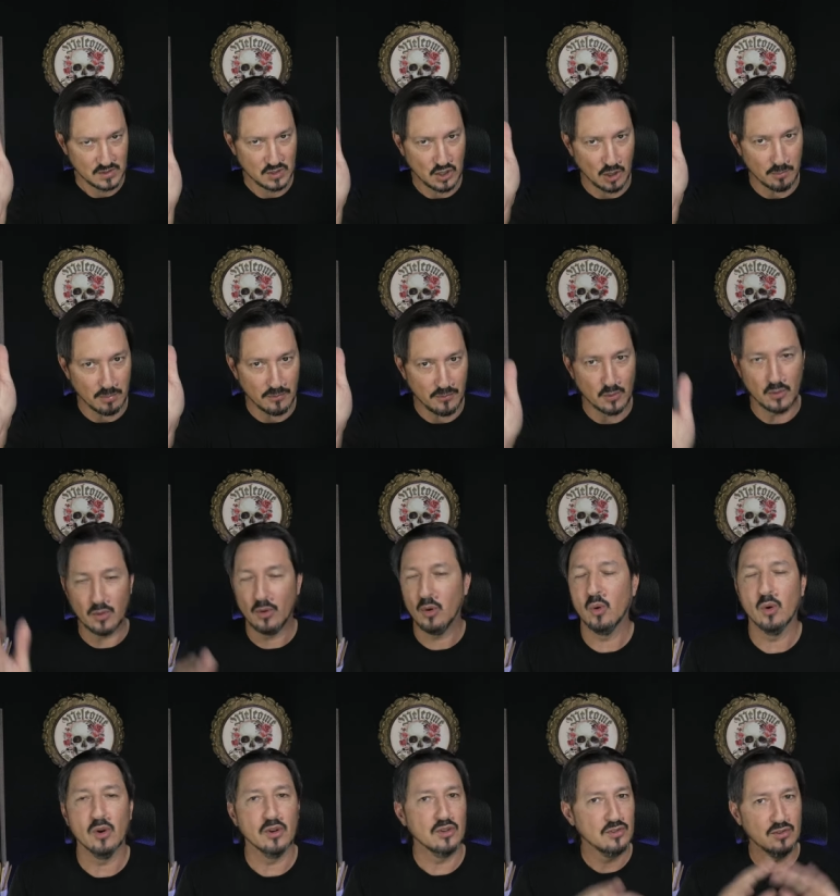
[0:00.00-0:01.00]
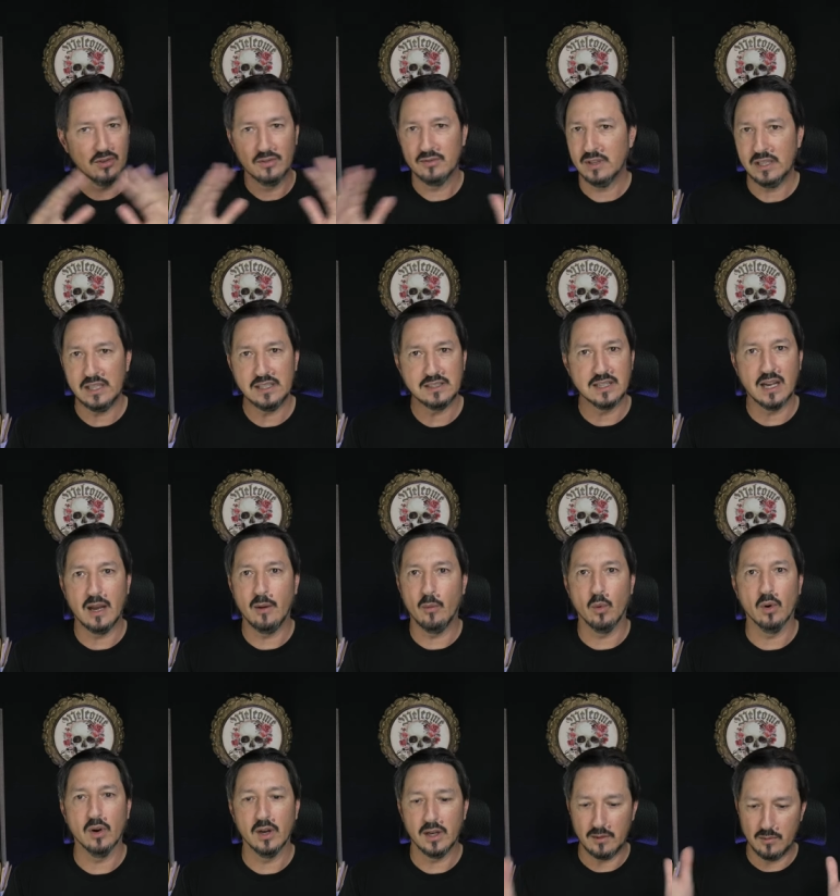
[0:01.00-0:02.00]
cart before the horse, he's not
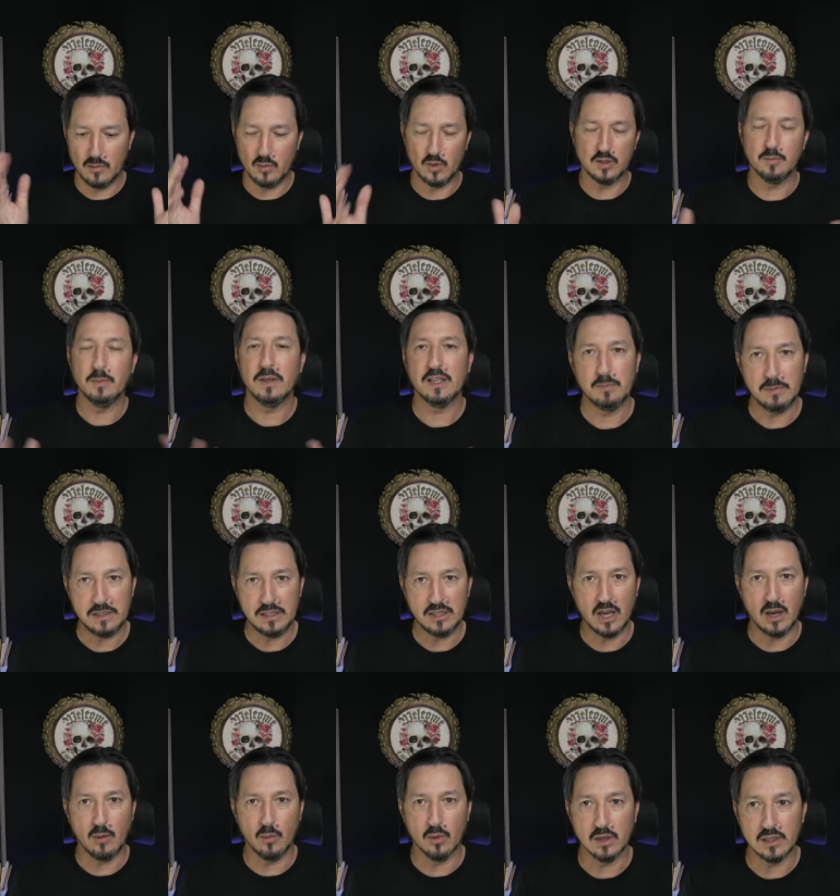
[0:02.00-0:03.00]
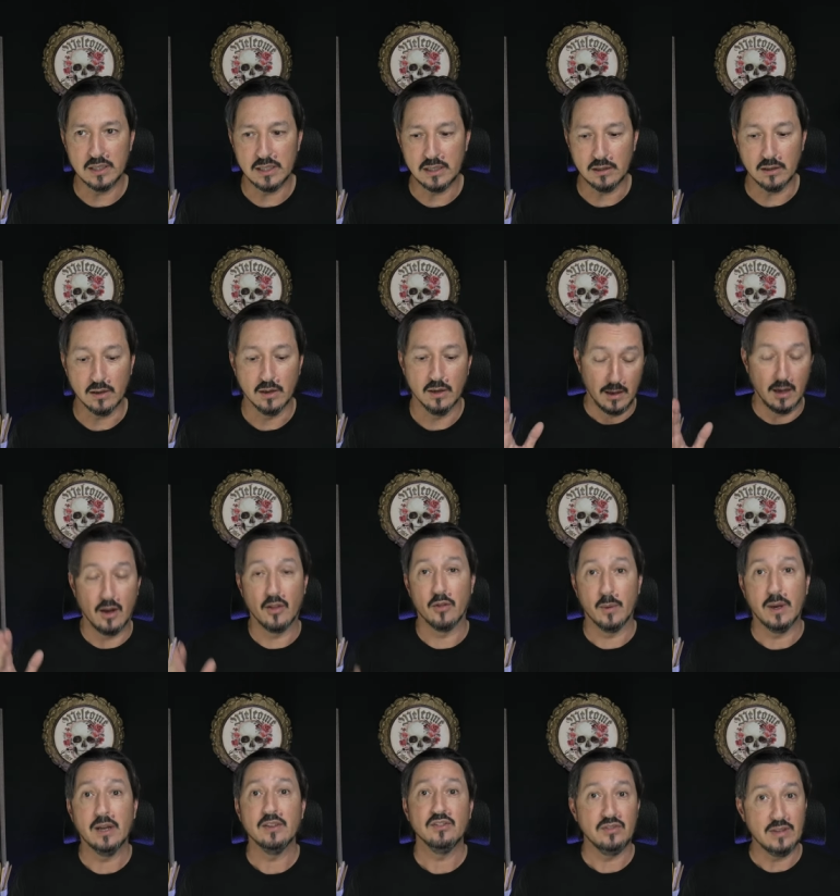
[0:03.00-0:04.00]
worried, which makes me not worry either.
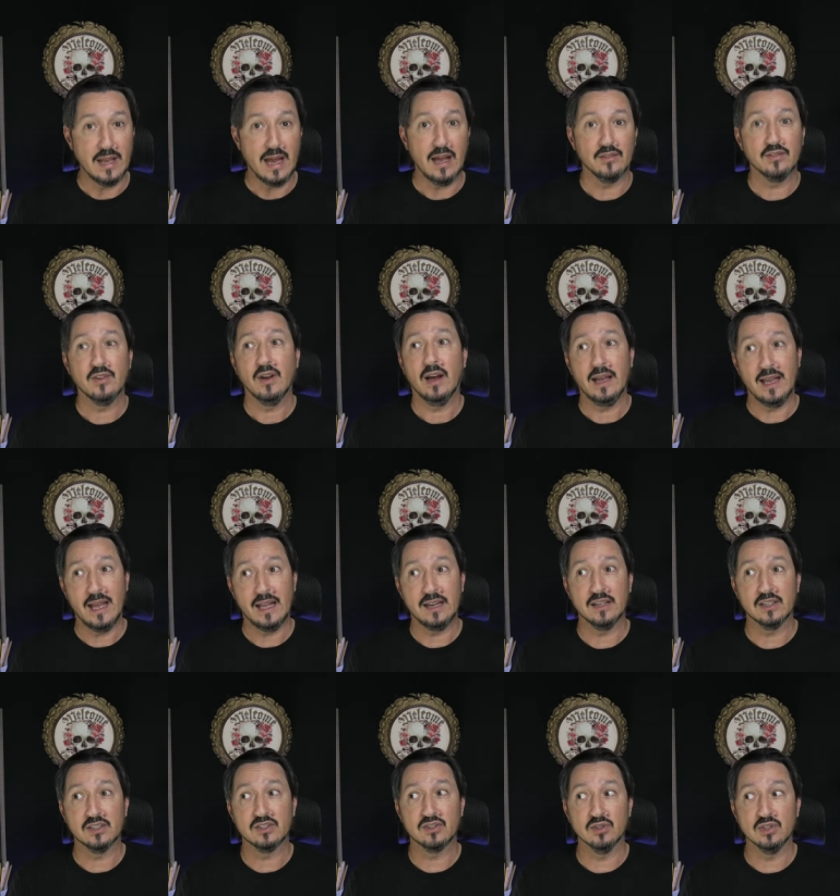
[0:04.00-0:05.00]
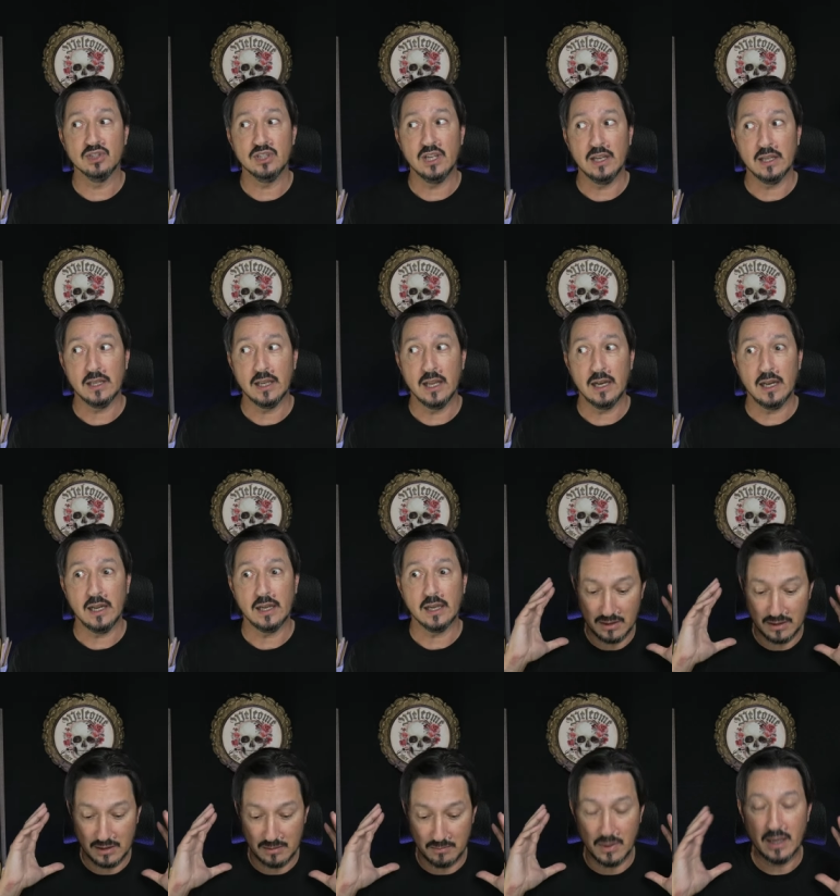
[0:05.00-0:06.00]
Otherwise, yes, I had an excruciating headache
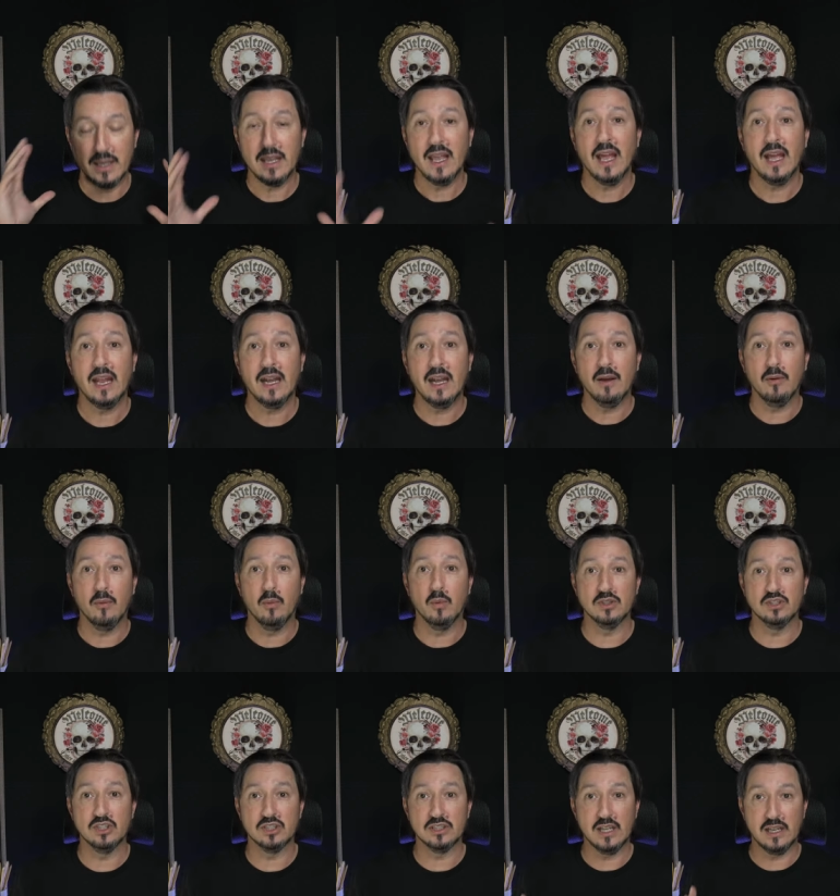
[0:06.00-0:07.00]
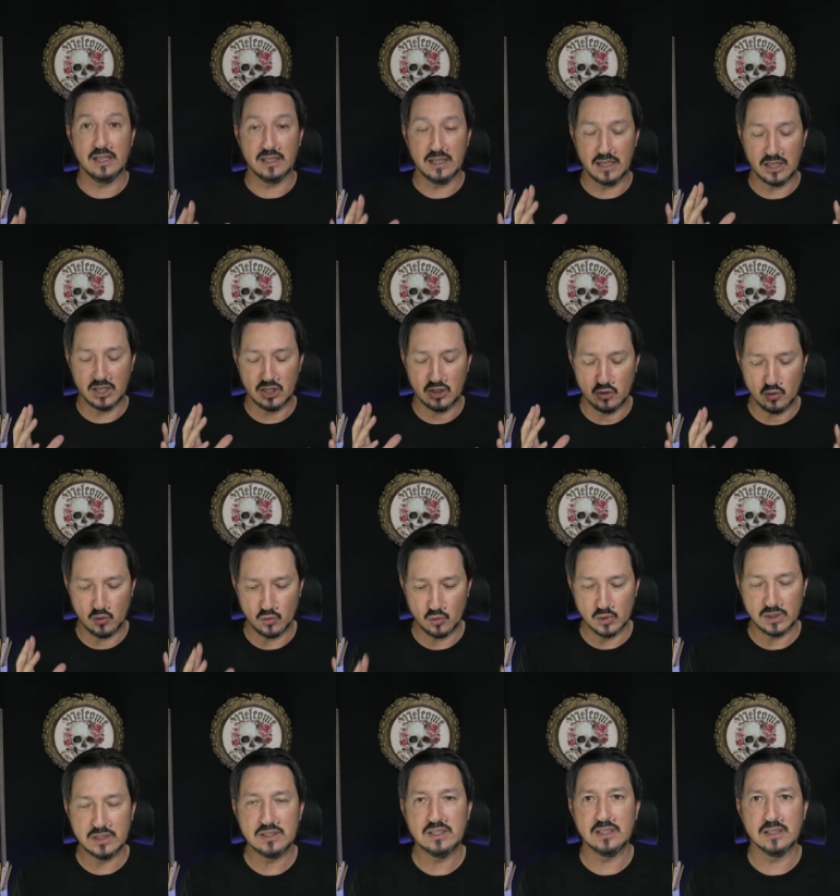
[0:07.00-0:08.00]
my head was just getting
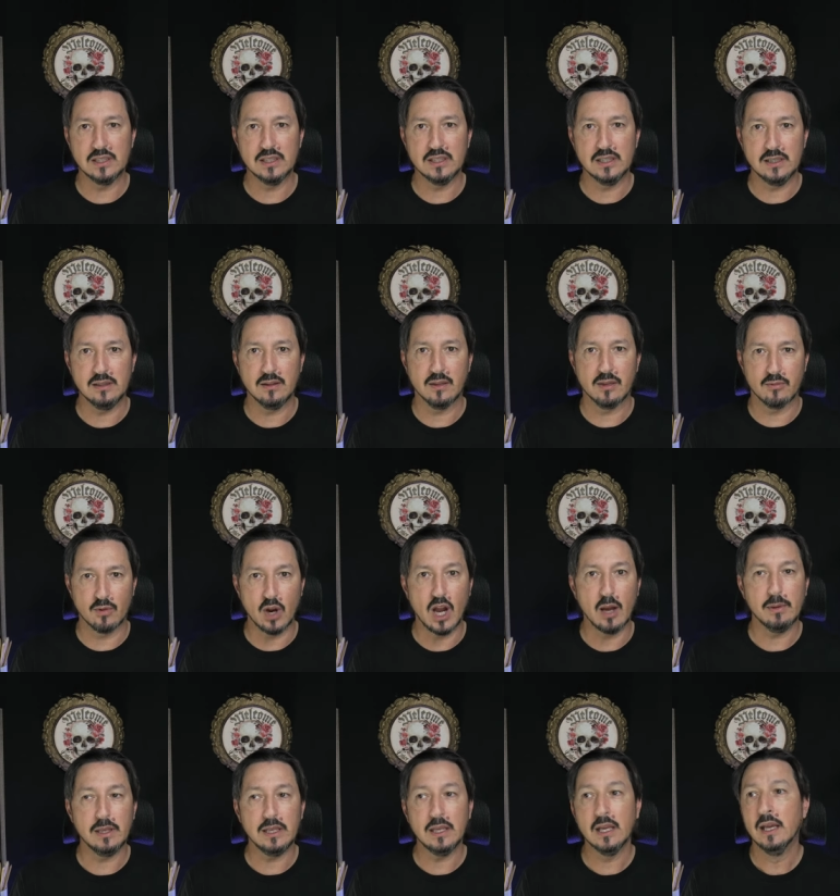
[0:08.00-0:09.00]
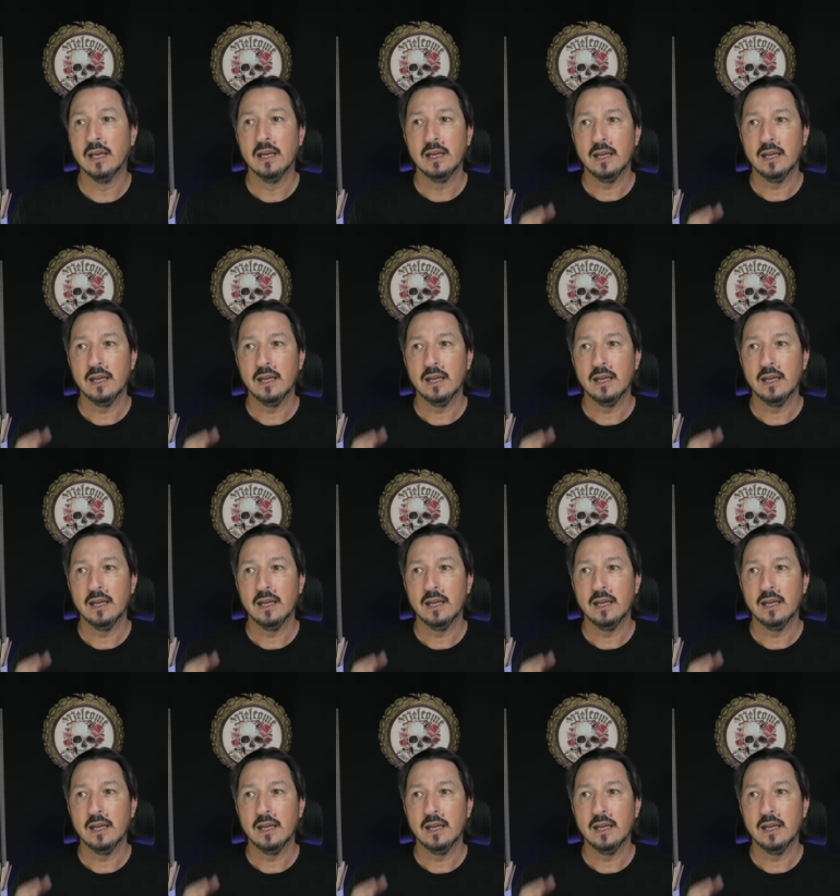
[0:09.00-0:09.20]
increasingly throbby.